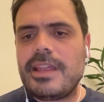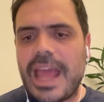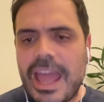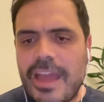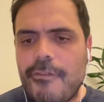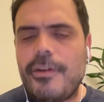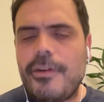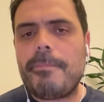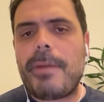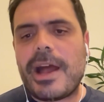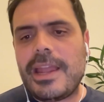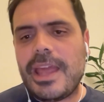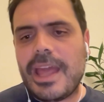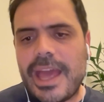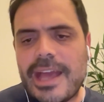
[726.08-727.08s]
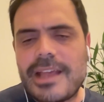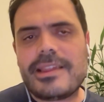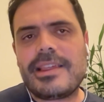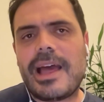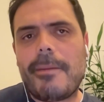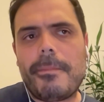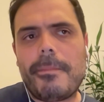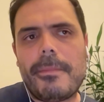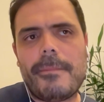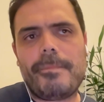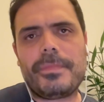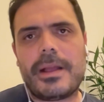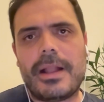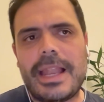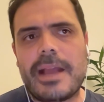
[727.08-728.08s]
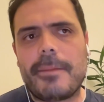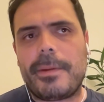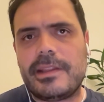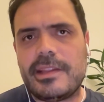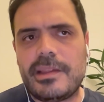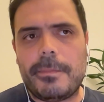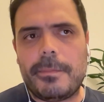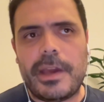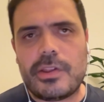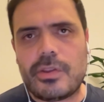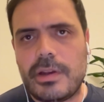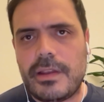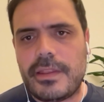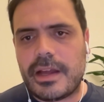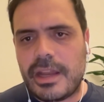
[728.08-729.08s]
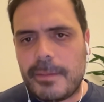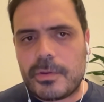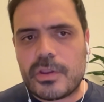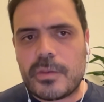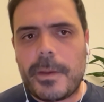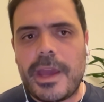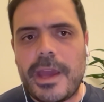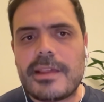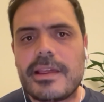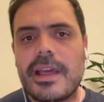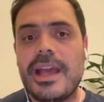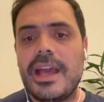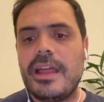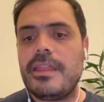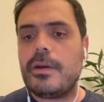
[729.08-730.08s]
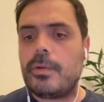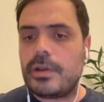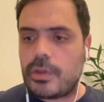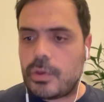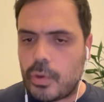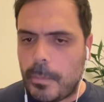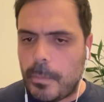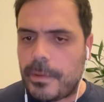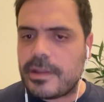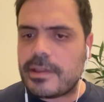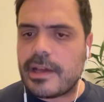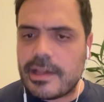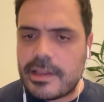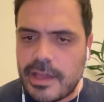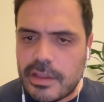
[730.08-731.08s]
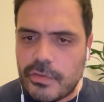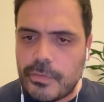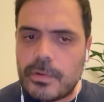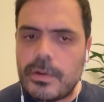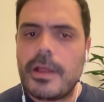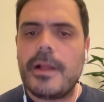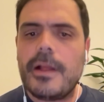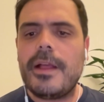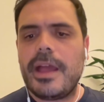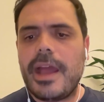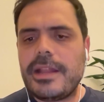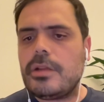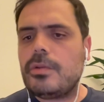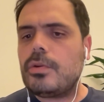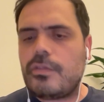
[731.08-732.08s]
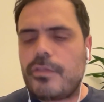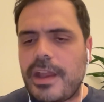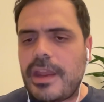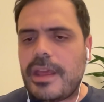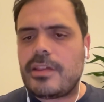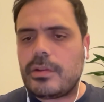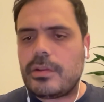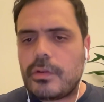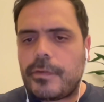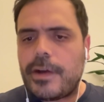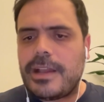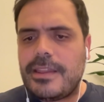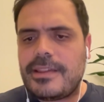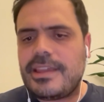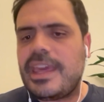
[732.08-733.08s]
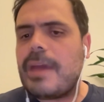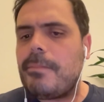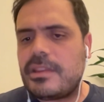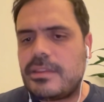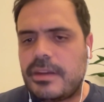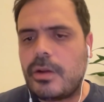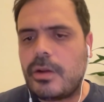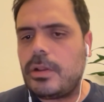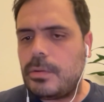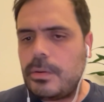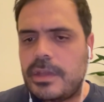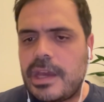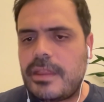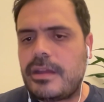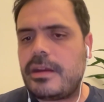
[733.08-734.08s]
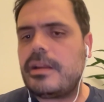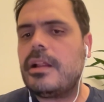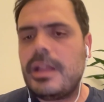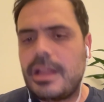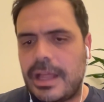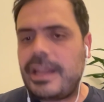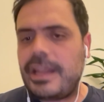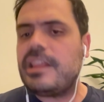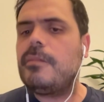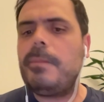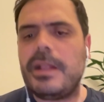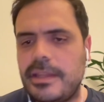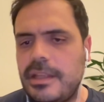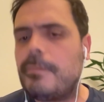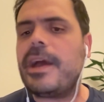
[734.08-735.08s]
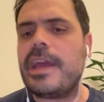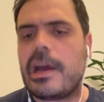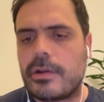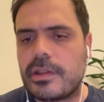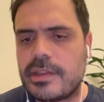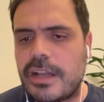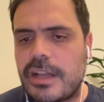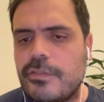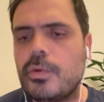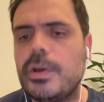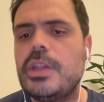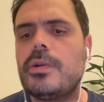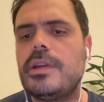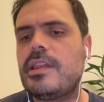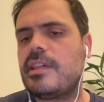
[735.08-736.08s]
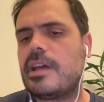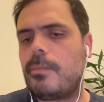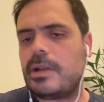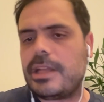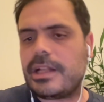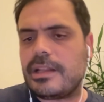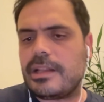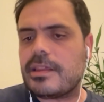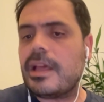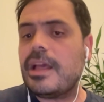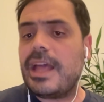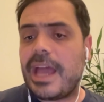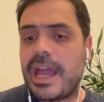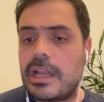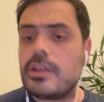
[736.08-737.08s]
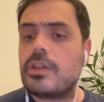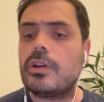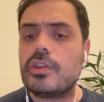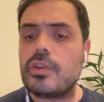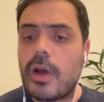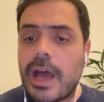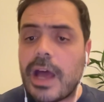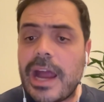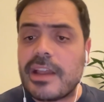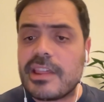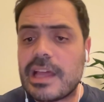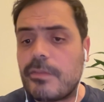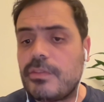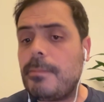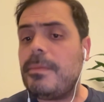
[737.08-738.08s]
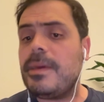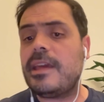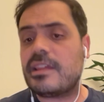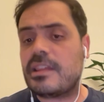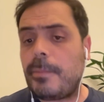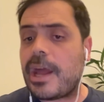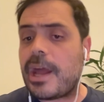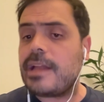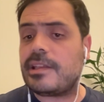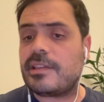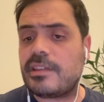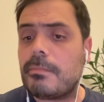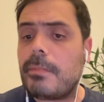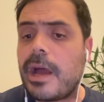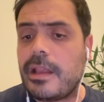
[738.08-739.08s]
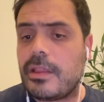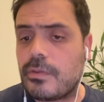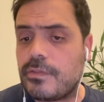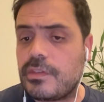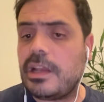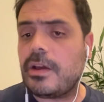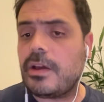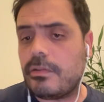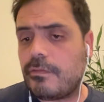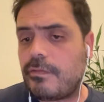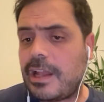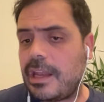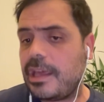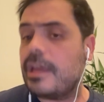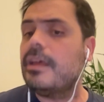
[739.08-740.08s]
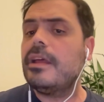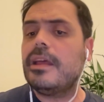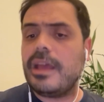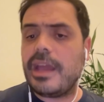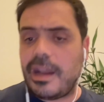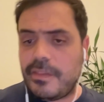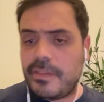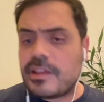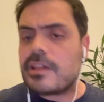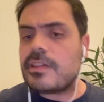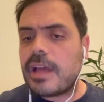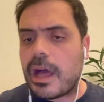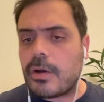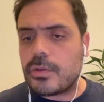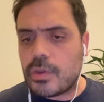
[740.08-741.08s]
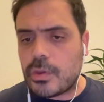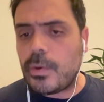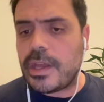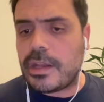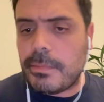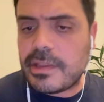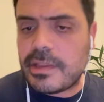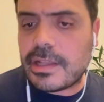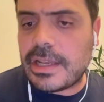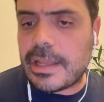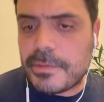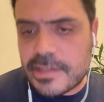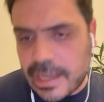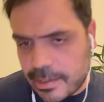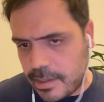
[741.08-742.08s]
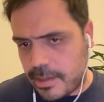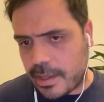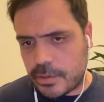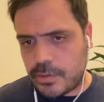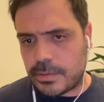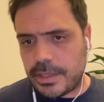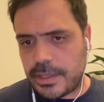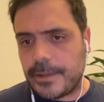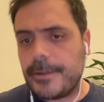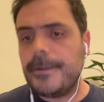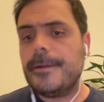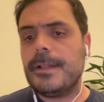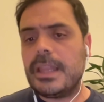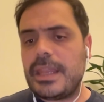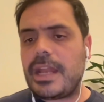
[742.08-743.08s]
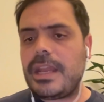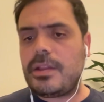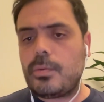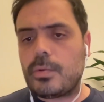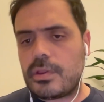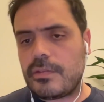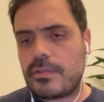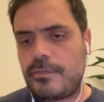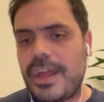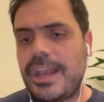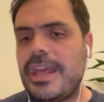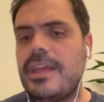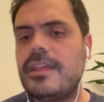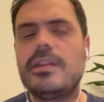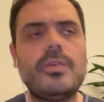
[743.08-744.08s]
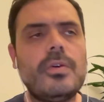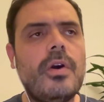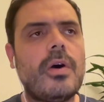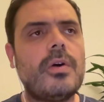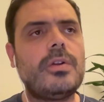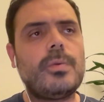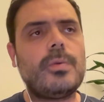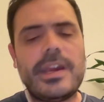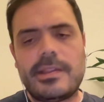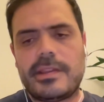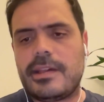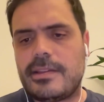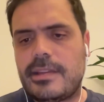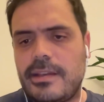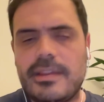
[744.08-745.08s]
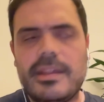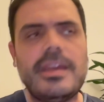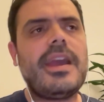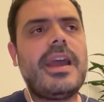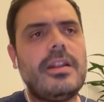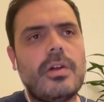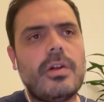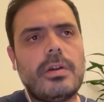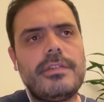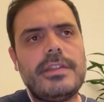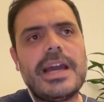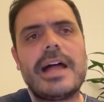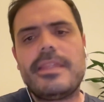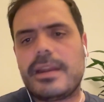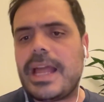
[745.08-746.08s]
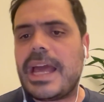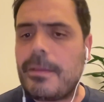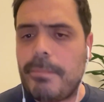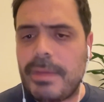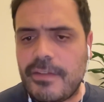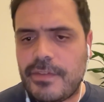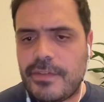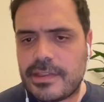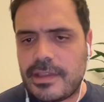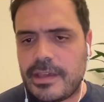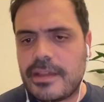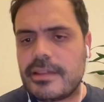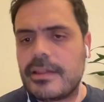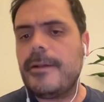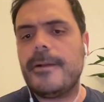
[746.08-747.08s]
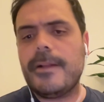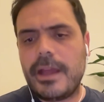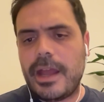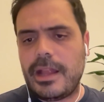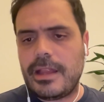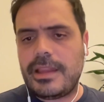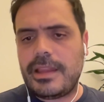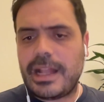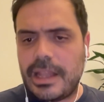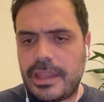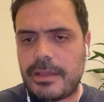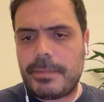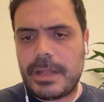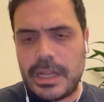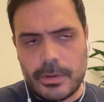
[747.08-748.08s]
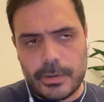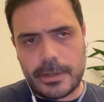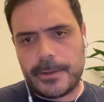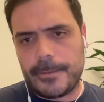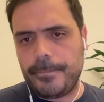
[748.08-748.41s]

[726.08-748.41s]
everybody has some participation in the crypto space. They were super successful, and it was very easy to find this chemistry all together. Let's build it by ourselves. We don't need someone else. And let's also hire some of the biggest, brightest minds of Silicon Valley. And this is how Sui and Mysten Labs started, actually. Then it was very easy to go to A16Z and all of the other big VCs and tell them, look,